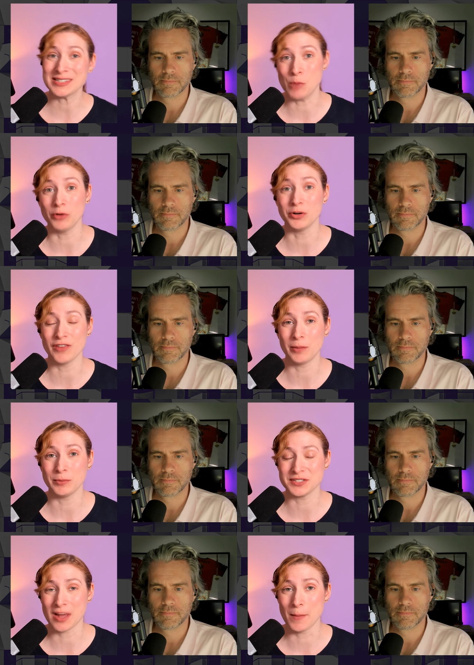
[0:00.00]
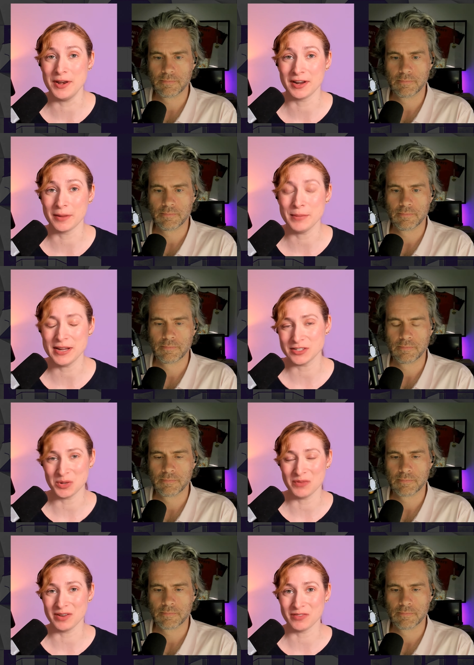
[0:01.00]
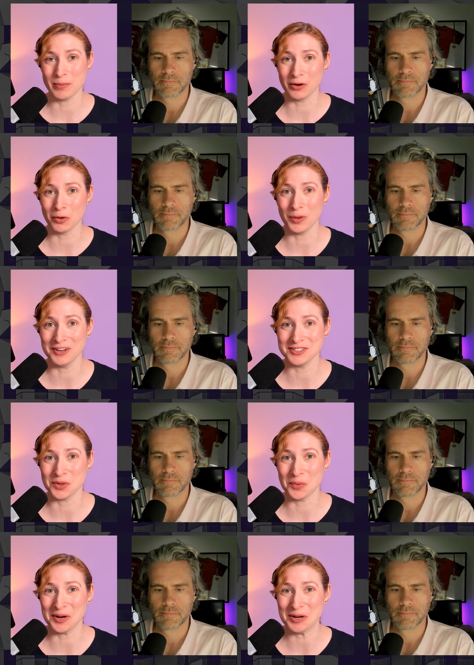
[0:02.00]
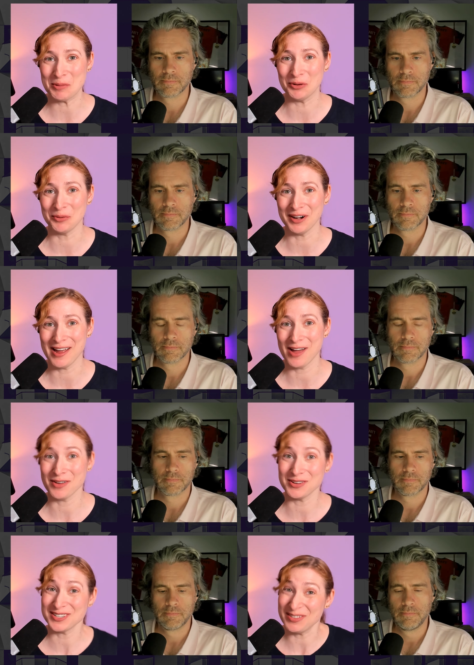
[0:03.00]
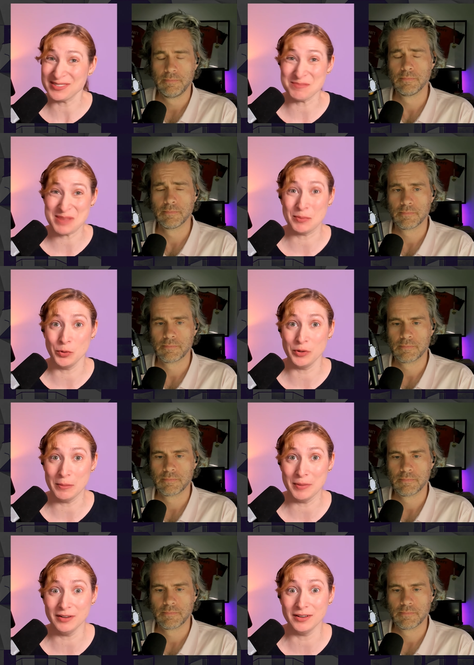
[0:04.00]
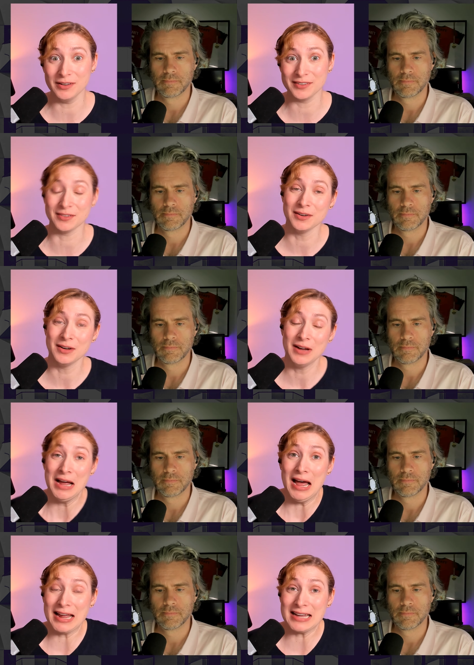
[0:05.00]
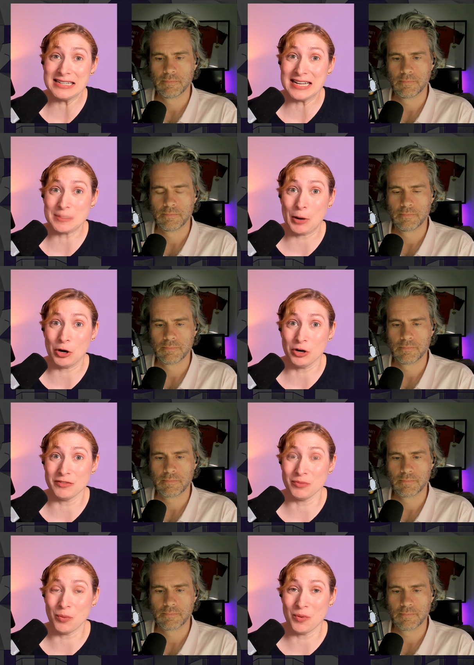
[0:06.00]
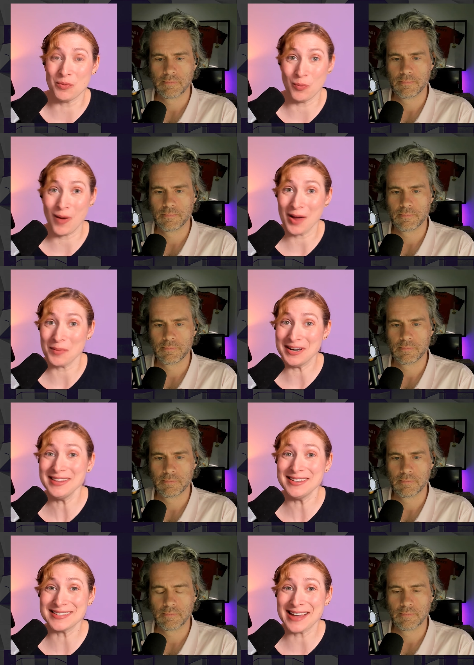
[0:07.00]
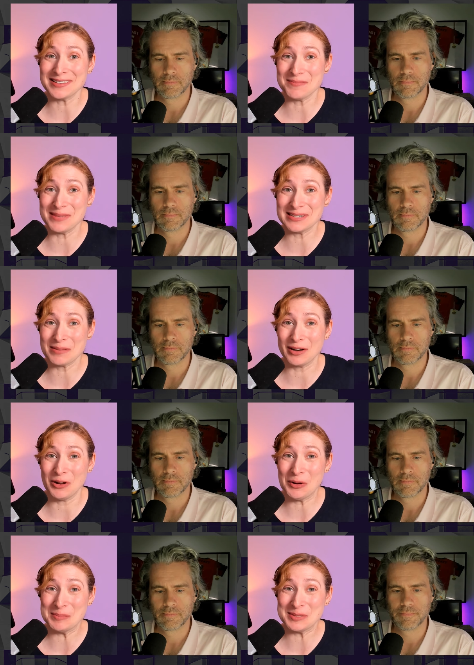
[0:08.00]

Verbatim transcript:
Speaker 1: smaller developers to come in to compete. So even if the bigger ones don't want to build right now, you still have some people who can build. So I guess that's a part of why we need these kinds of missing middle homes